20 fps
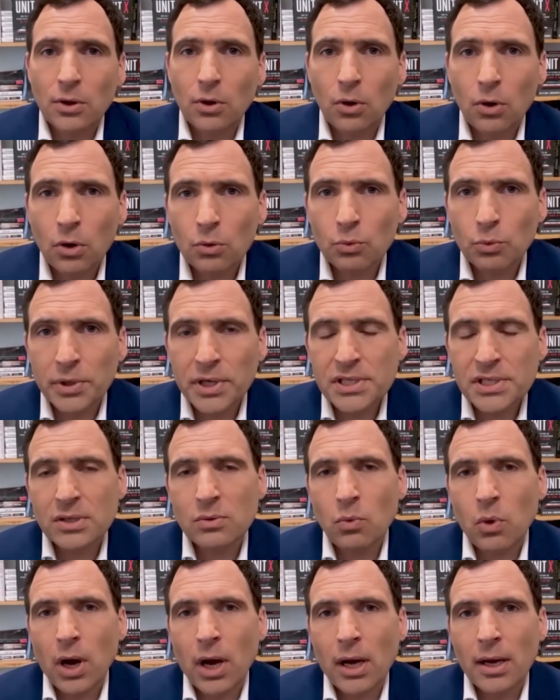the whole reason
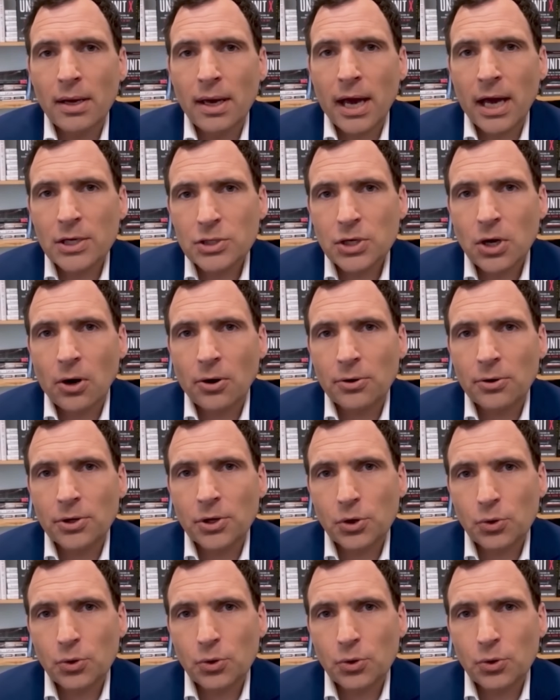why Ash Carter